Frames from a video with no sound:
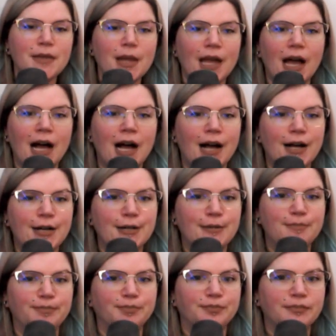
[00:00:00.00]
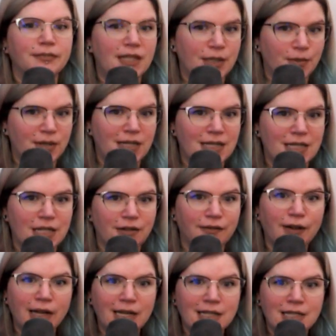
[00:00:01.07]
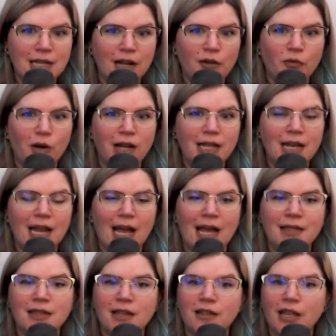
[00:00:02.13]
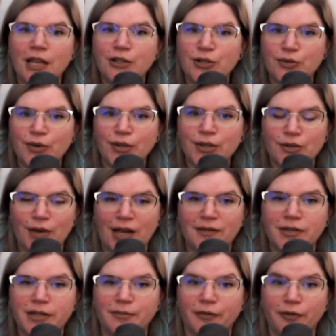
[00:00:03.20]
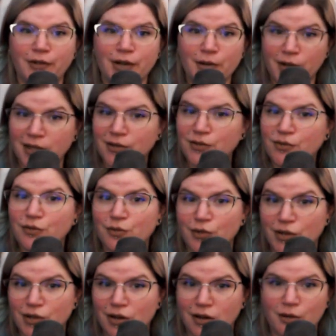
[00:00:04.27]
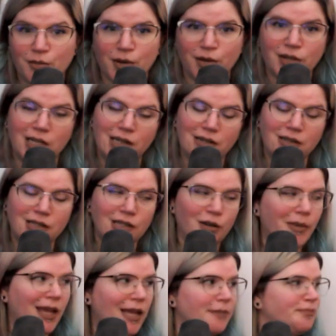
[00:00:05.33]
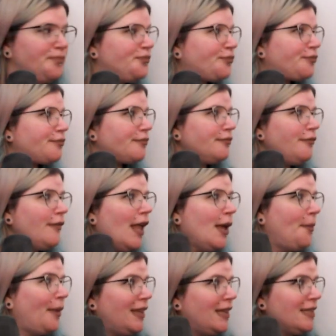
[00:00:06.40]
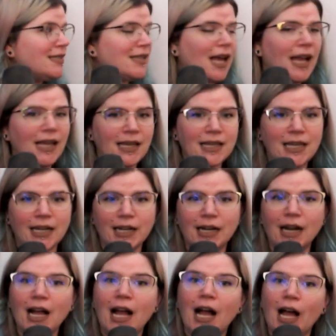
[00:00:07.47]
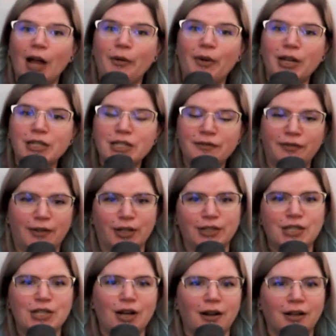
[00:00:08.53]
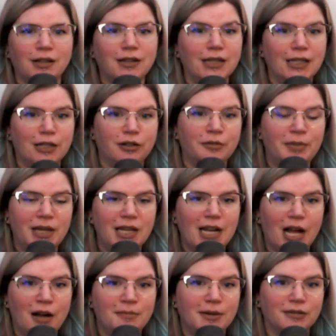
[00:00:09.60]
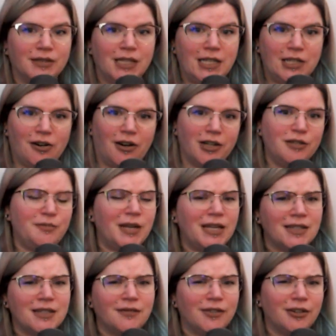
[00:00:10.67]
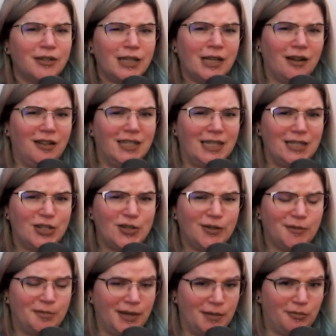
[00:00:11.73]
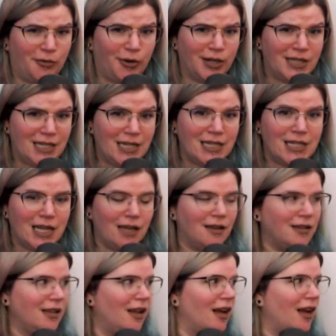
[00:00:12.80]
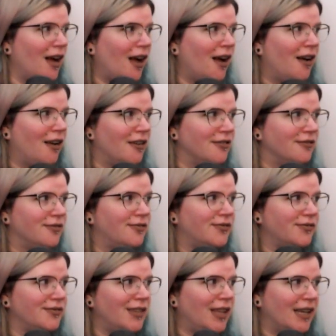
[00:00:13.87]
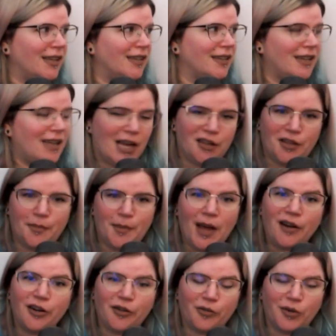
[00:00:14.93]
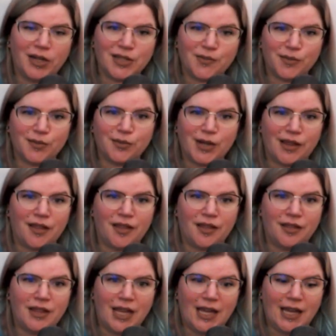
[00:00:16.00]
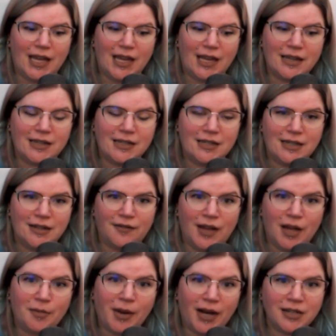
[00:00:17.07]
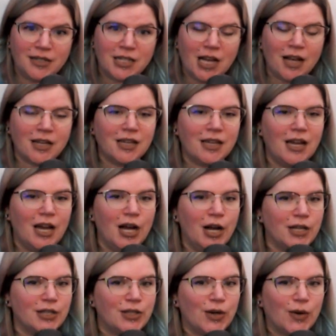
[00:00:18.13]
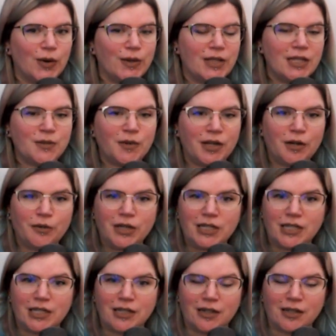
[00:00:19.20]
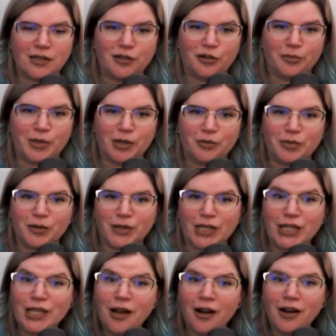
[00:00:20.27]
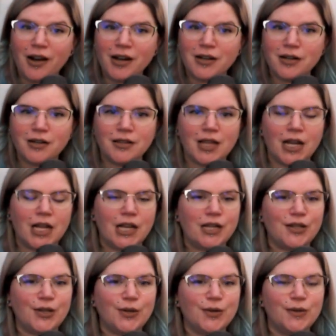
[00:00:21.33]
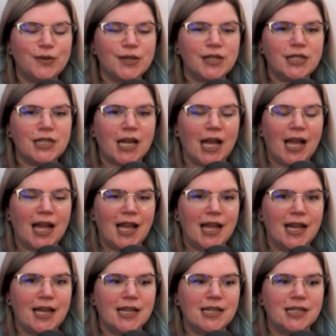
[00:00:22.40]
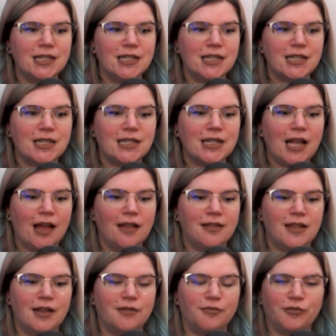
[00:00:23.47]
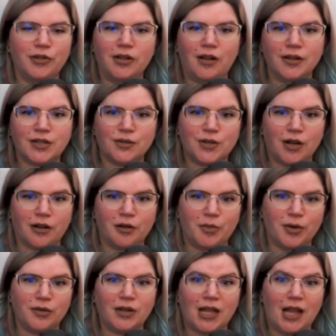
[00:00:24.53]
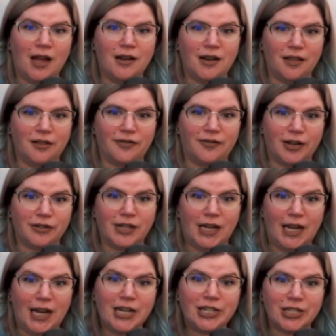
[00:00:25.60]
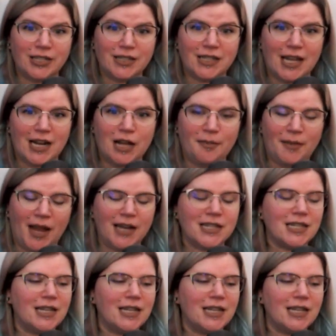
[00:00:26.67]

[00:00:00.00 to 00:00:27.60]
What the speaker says: This one is their Frankenstein one, and then they do also have some free ones, which we'll talk about in a little bit. But this guy here, I wanted to first talk a little bit about the yarn because I've already gone into a bit more detail of like how the pattern was with the vampire duck. So this one I wanted to talk a little bit about the yarn that I used, and then we'll also talk about another variation that I made.